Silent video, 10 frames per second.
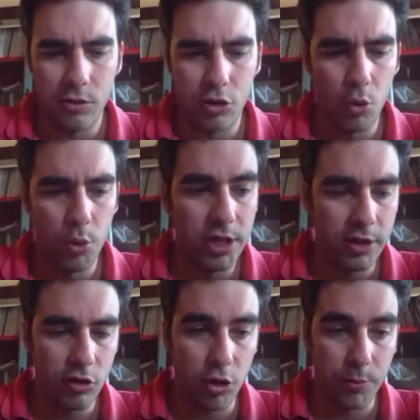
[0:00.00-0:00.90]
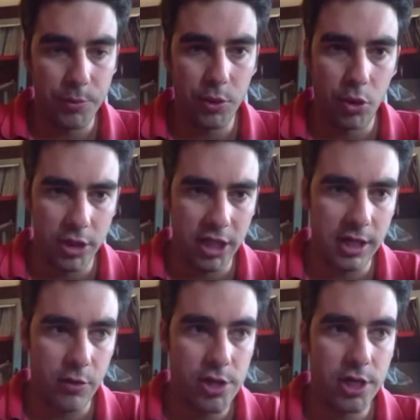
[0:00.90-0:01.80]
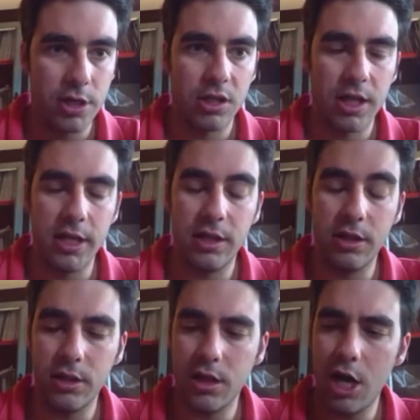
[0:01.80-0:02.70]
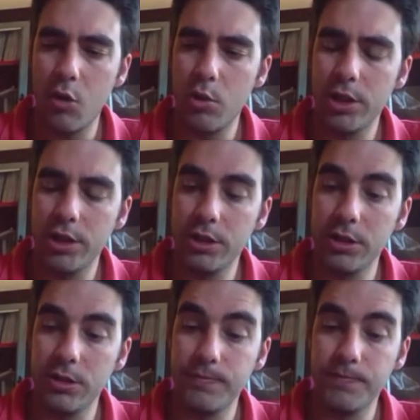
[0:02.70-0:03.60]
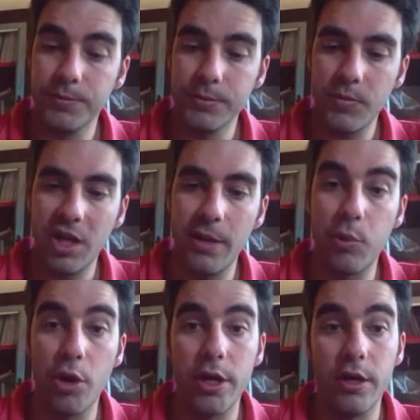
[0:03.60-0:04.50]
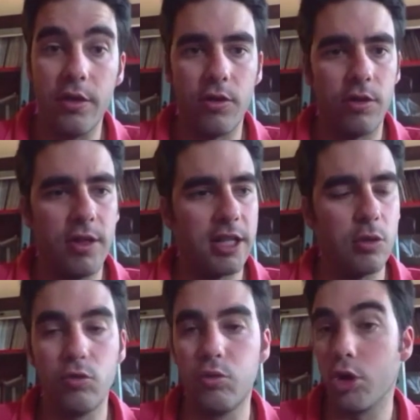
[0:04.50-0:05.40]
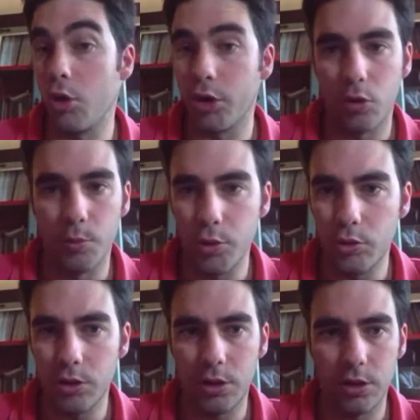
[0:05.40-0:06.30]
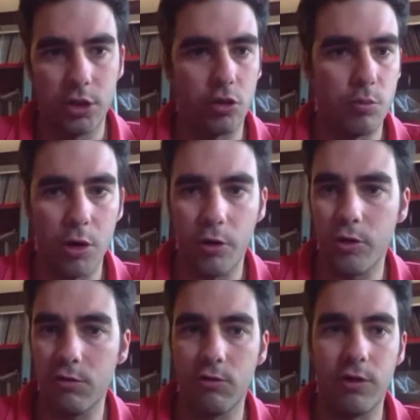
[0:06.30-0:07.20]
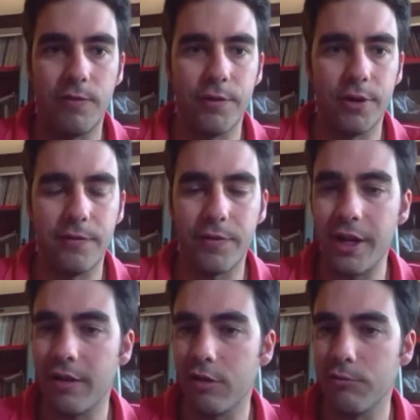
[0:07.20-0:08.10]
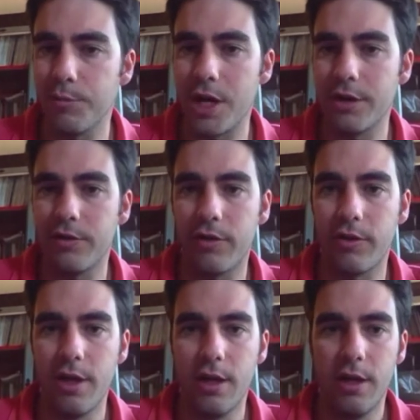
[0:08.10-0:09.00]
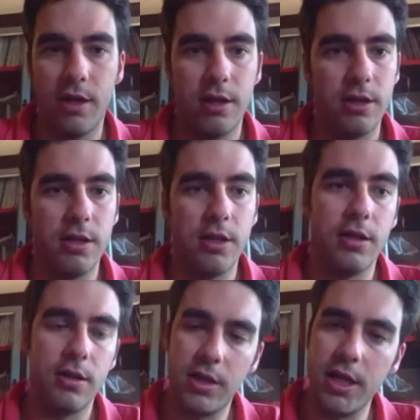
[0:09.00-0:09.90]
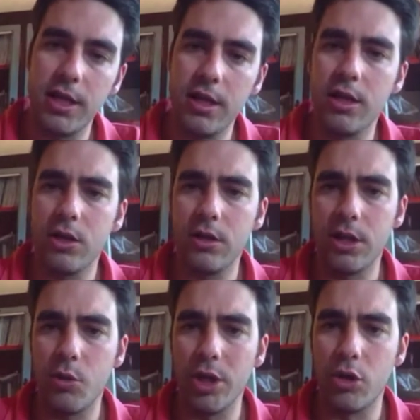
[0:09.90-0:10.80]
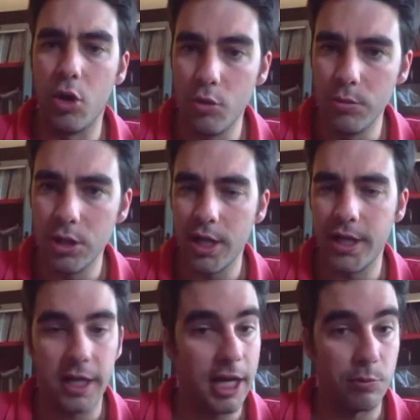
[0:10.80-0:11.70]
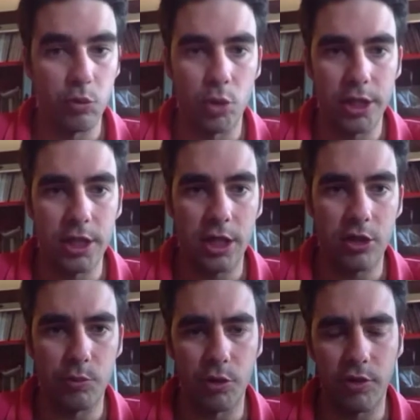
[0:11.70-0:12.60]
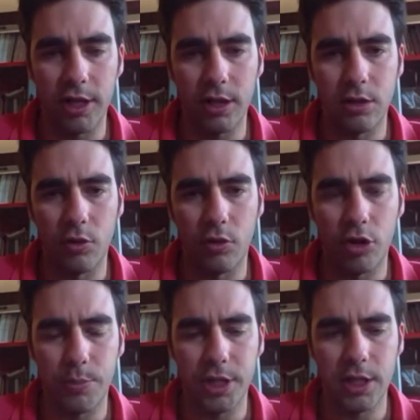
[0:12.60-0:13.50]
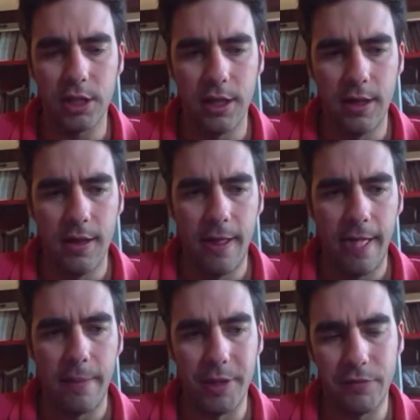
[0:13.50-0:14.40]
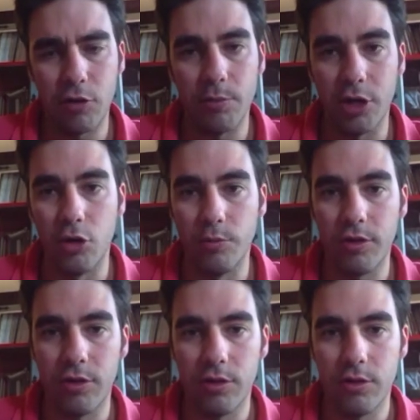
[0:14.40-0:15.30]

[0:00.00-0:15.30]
So we didn't stop on that area, and our employees that could work on a computer, the commercials, the financial parts, they went home and they kept working 100%, no stopping, but from their homes.